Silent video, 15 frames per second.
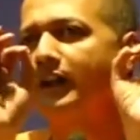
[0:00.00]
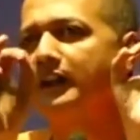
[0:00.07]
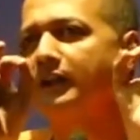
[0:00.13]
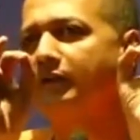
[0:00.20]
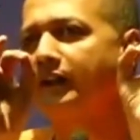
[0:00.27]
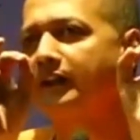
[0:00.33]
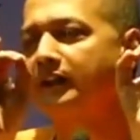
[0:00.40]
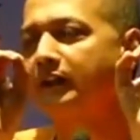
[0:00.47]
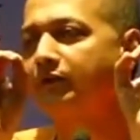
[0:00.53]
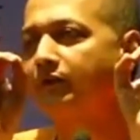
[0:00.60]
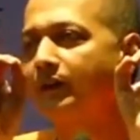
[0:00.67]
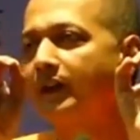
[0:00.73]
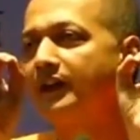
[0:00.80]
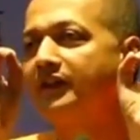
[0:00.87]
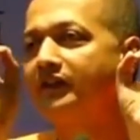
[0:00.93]
very effective
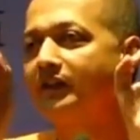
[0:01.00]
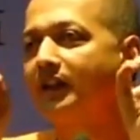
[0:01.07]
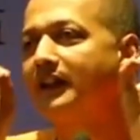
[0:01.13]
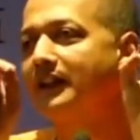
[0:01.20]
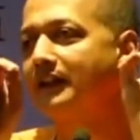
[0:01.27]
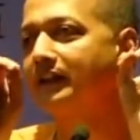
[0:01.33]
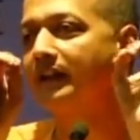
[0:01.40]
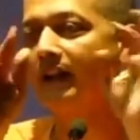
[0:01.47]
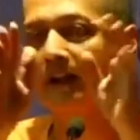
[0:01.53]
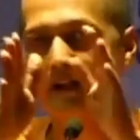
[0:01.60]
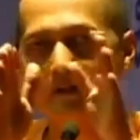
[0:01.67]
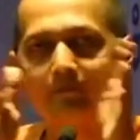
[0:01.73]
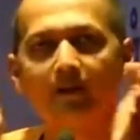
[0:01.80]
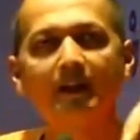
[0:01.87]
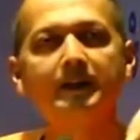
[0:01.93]
in studying. In
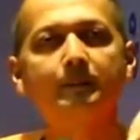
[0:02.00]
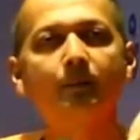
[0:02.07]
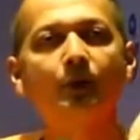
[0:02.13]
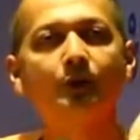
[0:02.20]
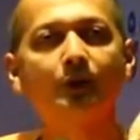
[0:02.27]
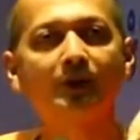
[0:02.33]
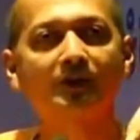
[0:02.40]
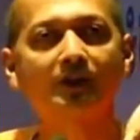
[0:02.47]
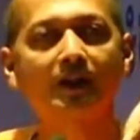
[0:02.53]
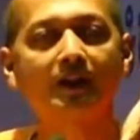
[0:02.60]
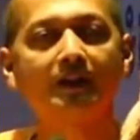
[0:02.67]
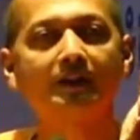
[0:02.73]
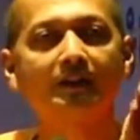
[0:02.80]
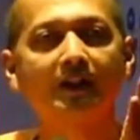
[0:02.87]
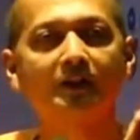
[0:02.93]
any book you are
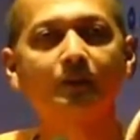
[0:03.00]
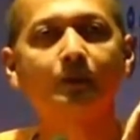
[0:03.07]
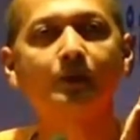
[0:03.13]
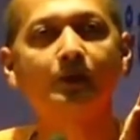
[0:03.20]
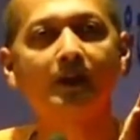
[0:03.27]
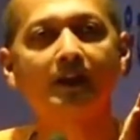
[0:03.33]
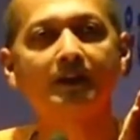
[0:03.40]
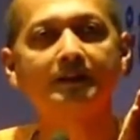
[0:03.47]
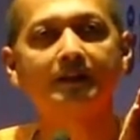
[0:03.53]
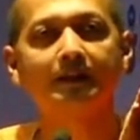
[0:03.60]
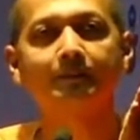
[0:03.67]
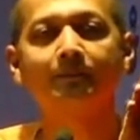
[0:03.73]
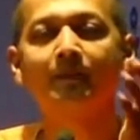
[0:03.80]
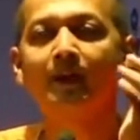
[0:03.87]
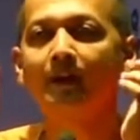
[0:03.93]
studying, textbook or anything,